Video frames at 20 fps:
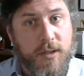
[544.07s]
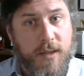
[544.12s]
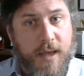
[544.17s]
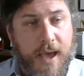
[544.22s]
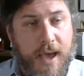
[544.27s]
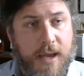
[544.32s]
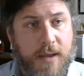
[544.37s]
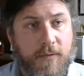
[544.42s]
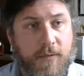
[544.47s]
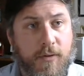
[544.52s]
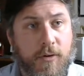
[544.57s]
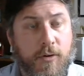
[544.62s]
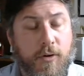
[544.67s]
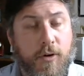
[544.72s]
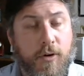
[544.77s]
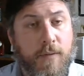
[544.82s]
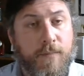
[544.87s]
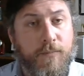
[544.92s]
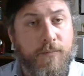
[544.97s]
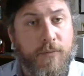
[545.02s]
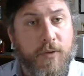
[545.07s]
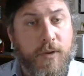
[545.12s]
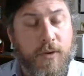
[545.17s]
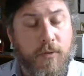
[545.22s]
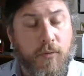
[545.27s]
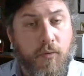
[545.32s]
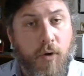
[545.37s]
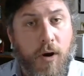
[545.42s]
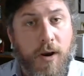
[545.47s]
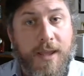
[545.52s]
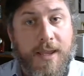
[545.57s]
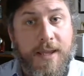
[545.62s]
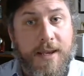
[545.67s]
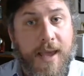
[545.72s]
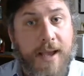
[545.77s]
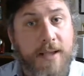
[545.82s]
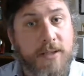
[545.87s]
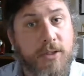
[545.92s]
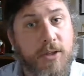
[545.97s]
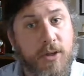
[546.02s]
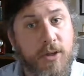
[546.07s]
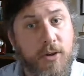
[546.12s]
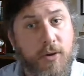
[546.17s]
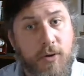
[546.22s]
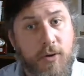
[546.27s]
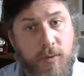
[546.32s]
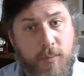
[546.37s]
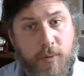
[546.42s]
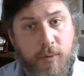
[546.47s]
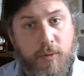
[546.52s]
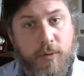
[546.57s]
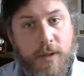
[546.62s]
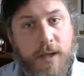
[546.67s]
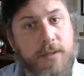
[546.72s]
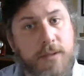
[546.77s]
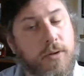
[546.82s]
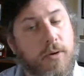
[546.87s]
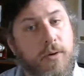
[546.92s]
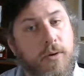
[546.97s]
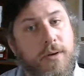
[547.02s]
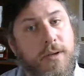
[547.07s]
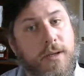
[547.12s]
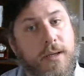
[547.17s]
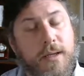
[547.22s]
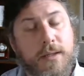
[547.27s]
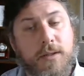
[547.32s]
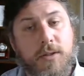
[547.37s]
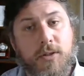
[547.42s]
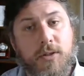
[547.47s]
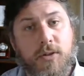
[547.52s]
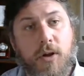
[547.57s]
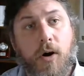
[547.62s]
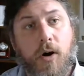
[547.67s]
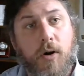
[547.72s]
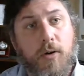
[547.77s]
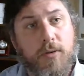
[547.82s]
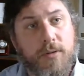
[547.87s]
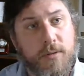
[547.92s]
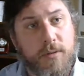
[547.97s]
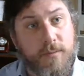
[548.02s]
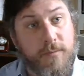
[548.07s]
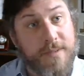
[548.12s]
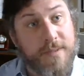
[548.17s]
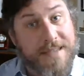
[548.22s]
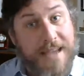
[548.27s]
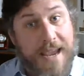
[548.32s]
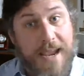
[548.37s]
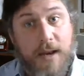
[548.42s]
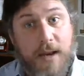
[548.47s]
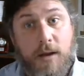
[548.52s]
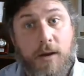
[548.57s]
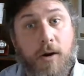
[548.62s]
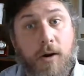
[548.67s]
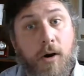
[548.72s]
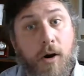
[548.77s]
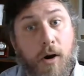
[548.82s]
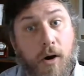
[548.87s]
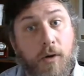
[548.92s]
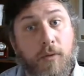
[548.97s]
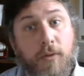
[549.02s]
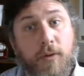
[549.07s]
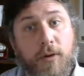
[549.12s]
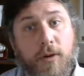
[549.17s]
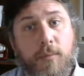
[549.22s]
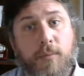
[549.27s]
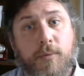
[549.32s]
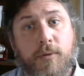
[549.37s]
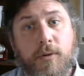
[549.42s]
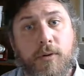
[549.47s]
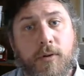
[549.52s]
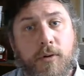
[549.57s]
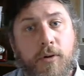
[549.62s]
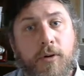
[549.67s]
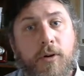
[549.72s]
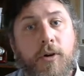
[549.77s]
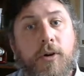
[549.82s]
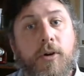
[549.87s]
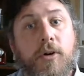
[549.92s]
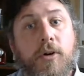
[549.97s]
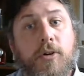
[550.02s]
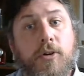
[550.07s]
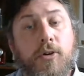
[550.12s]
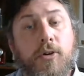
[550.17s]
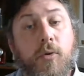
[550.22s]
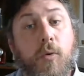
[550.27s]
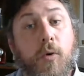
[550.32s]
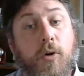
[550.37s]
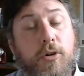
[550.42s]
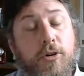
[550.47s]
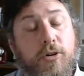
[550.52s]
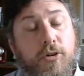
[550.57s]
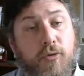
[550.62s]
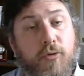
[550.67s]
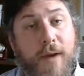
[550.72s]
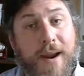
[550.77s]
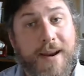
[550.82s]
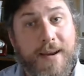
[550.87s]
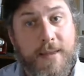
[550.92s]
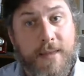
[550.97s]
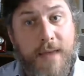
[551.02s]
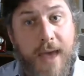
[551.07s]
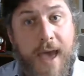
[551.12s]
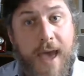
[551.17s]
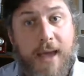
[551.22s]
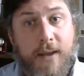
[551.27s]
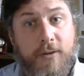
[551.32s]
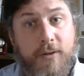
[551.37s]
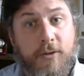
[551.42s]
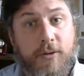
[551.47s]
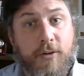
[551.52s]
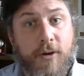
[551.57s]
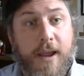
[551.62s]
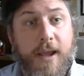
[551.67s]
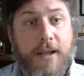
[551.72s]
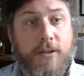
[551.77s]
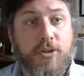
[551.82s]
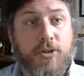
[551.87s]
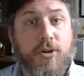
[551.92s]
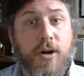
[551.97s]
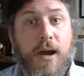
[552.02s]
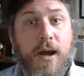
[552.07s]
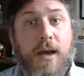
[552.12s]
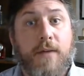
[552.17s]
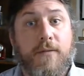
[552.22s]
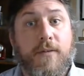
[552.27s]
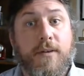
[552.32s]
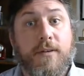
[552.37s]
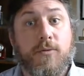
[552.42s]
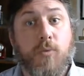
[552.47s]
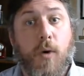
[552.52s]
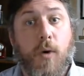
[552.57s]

you're running an executable that's going to install some data on the computer, you want to direct that to your H drive as well.